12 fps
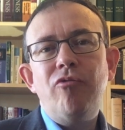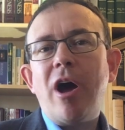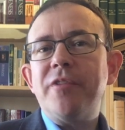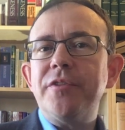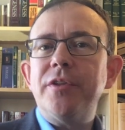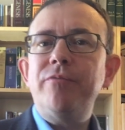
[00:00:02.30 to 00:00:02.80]

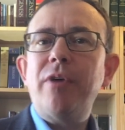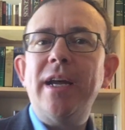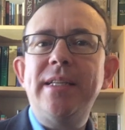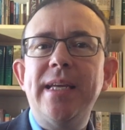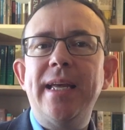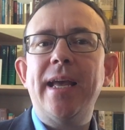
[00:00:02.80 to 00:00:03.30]
Rather than
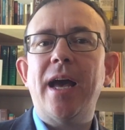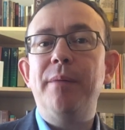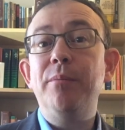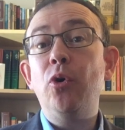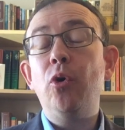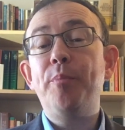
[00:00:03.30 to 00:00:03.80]
writing a
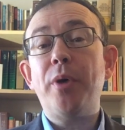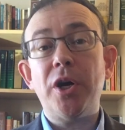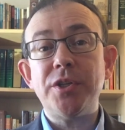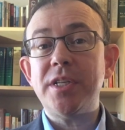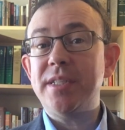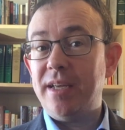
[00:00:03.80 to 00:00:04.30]
more
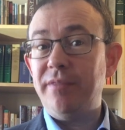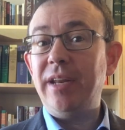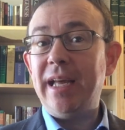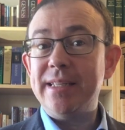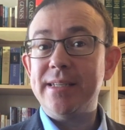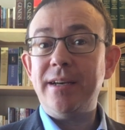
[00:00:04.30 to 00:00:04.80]
positive
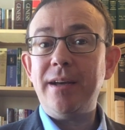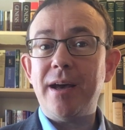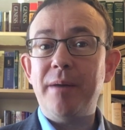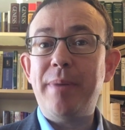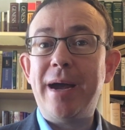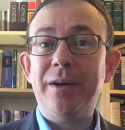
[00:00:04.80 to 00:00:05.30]
letter
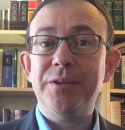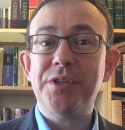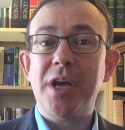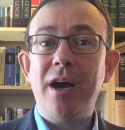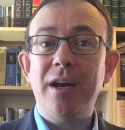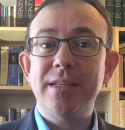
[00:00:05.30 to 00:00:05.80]
about
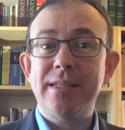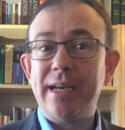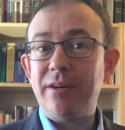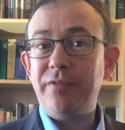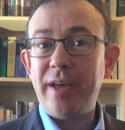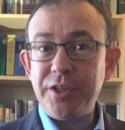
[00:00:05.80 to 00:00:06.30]
our
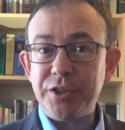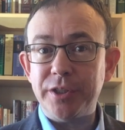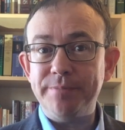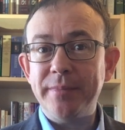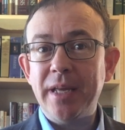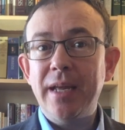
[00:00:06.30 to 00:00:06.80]

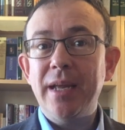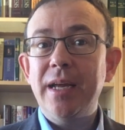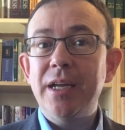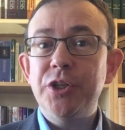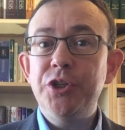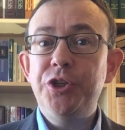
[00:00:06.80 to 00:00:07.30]
salvation,
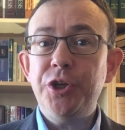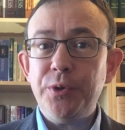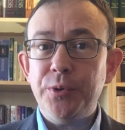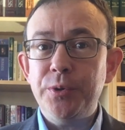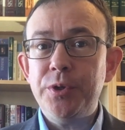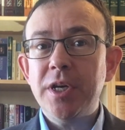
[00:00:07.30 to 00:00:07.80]

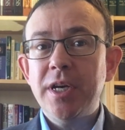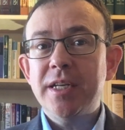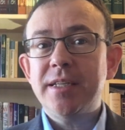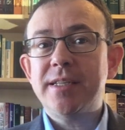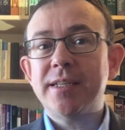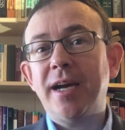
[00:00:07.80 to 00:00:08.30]
Jude
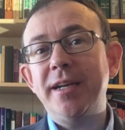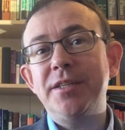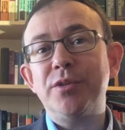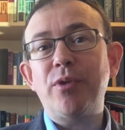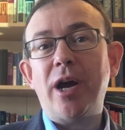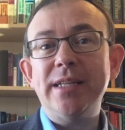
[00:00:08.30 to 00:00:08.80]
decided
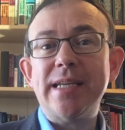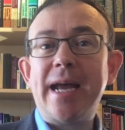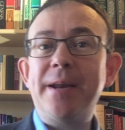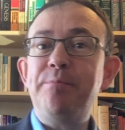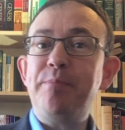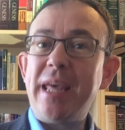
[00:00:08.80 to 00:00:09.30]
to write
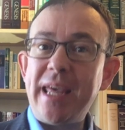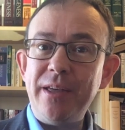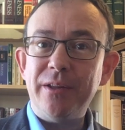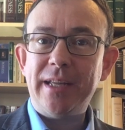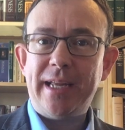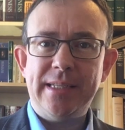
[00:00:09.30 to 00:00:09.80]
an
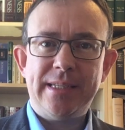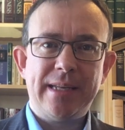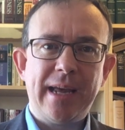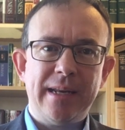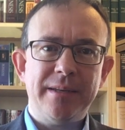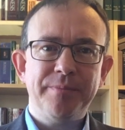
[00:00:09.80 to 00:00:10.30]
appeal
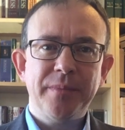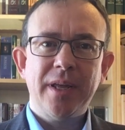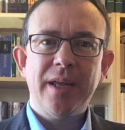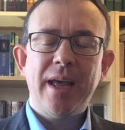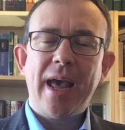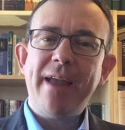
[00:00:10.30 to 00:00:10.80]
instead,
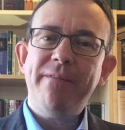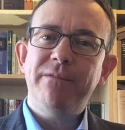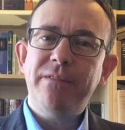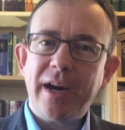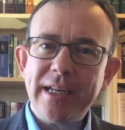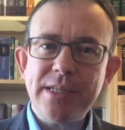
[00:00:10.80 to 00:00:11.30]
a
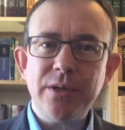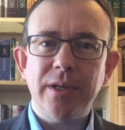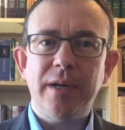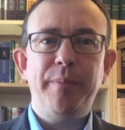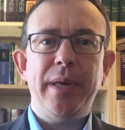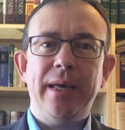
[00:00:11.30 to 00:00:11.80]
vital
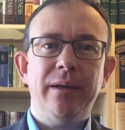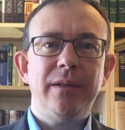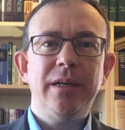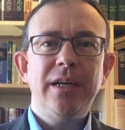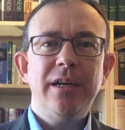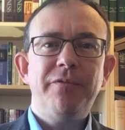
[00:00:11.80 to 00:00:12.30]
appeal
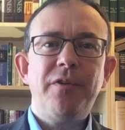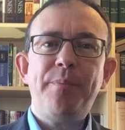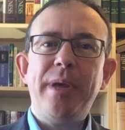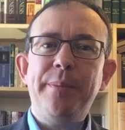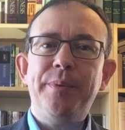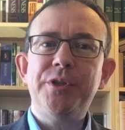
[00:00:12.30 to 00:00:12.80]
for
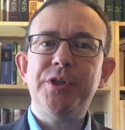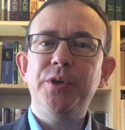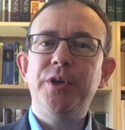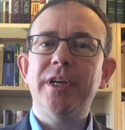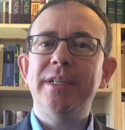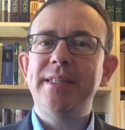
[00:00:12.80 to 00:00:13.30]
people
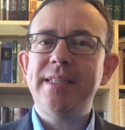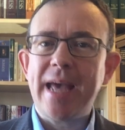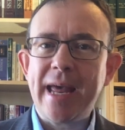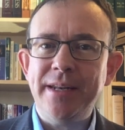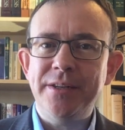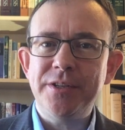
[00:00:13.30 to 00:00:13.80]
to
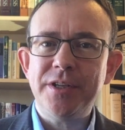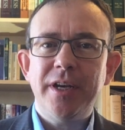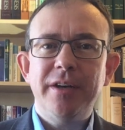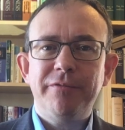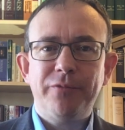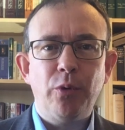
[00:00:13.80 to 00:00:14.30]
contend
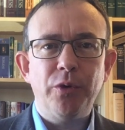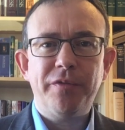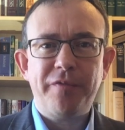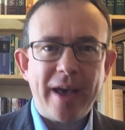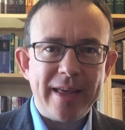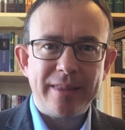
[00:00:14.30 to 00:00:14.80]
for the
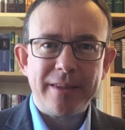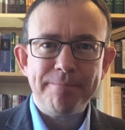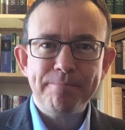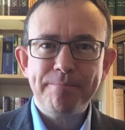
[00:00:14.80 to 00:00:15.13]
faith.